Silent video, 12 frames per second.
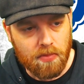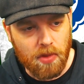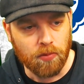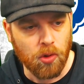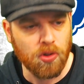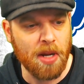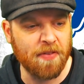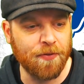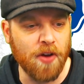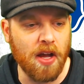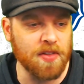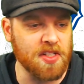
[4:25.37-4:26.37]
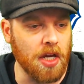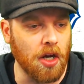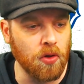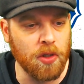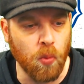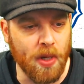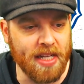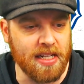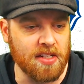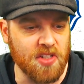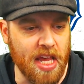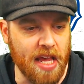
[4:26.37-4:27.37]
Rule number 5 is that only one
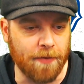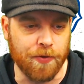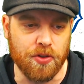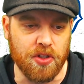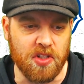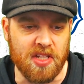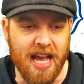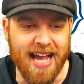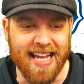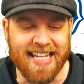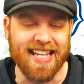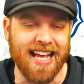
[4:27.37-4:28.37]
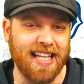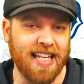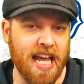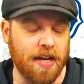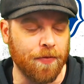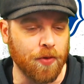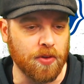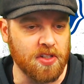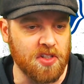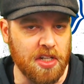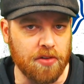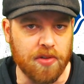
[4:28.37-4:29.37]
Scout Future Star is allowed for the
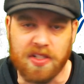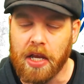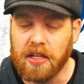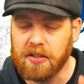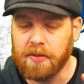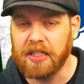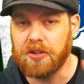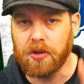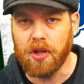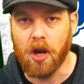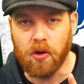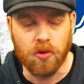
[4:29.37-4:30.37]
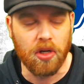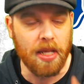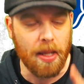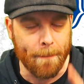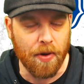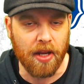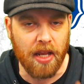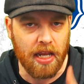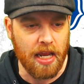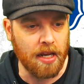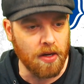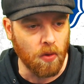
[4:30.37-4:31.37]
series, so make sure you're only bringing
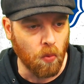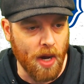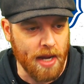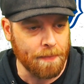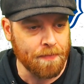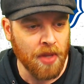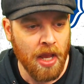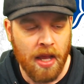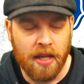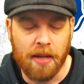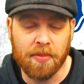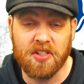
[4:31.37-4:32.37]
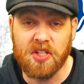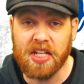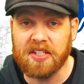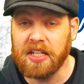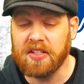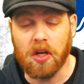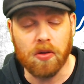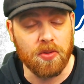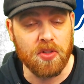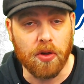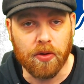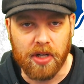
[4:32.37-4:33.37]
in one. Number 6 is
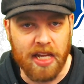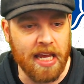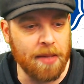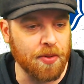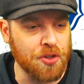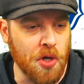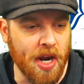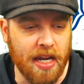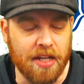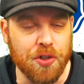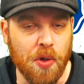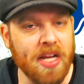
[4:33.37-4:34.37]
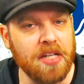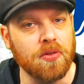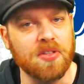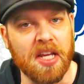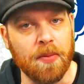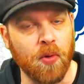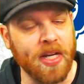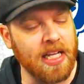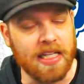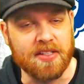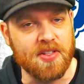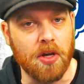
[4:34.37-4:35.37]
also keep training. Train your team
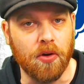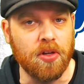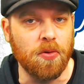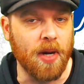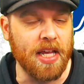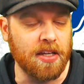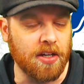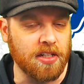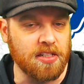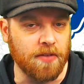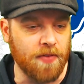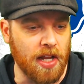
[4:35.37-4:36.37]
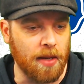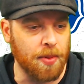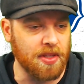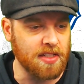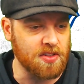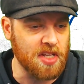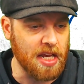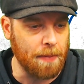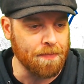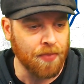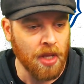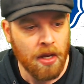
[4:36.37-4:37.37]
weekly. It's the only way you're going to develop this
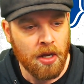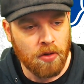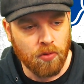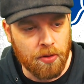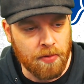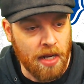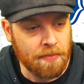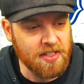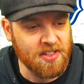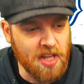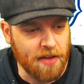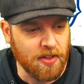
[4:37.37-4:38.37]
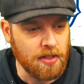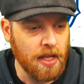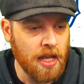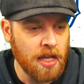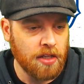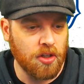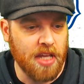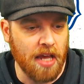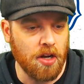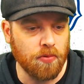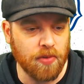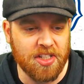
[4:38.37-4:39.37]
team. Rule number 7, you
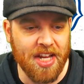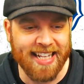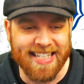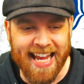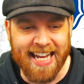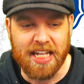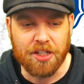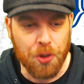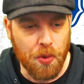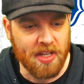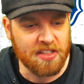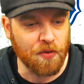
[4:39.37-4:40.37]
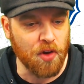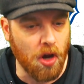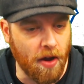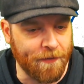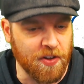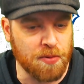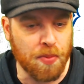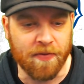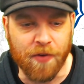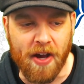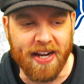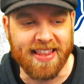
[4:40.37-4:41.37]
cannot reject any transfer offers
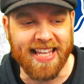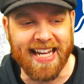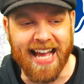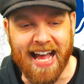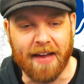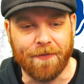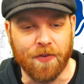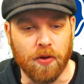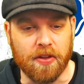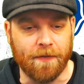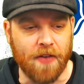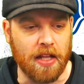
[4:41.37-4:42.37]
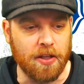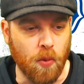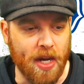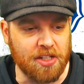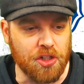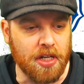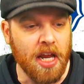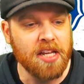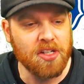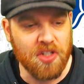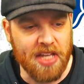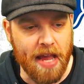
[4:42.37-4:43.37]
provided they are for the valuation.
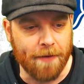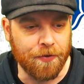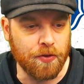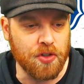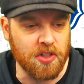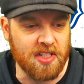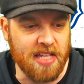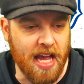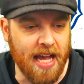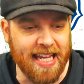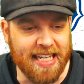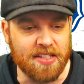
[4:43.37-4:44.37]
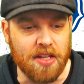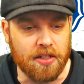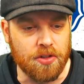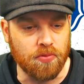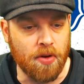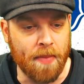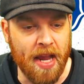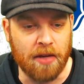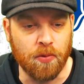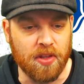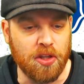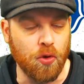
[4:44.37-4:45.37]
Your Scout Future Star is to
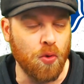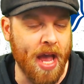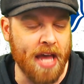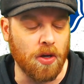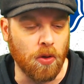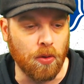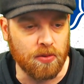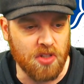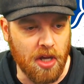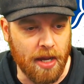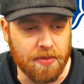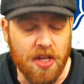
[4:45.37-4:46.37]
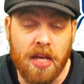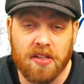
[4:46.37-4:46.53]
remain with you at all times.